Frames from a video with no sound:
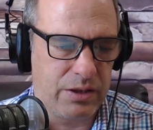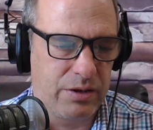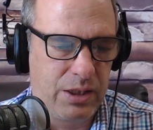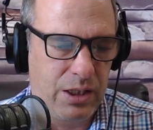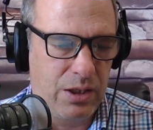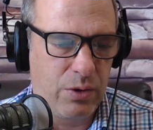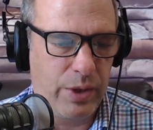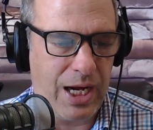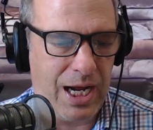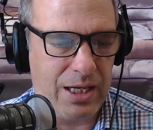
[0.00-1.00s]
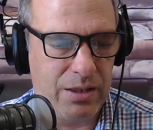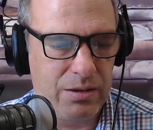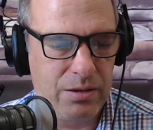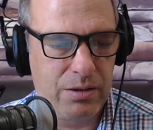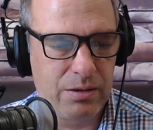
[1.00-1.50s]
And we had a
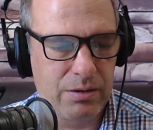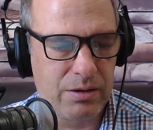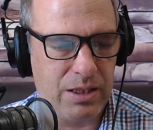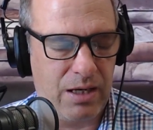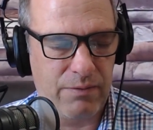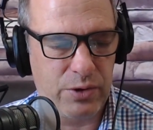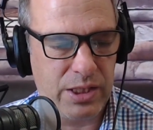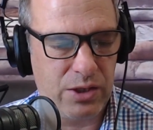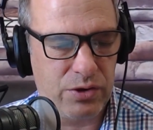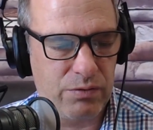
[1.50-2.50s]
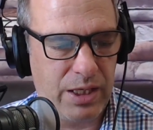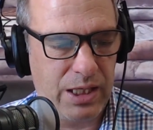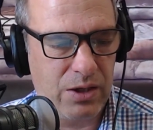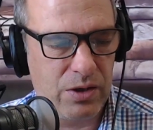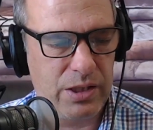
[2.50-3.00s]
conversation right
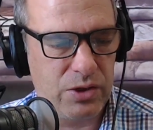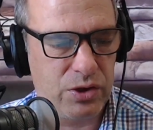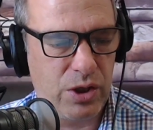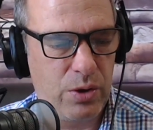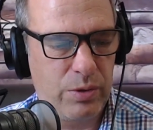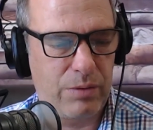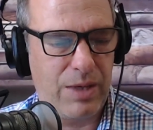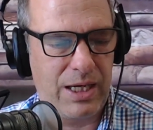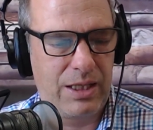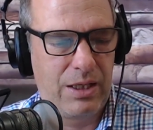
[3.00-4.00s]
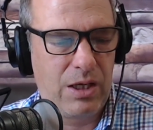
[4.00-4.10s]
here on this show with my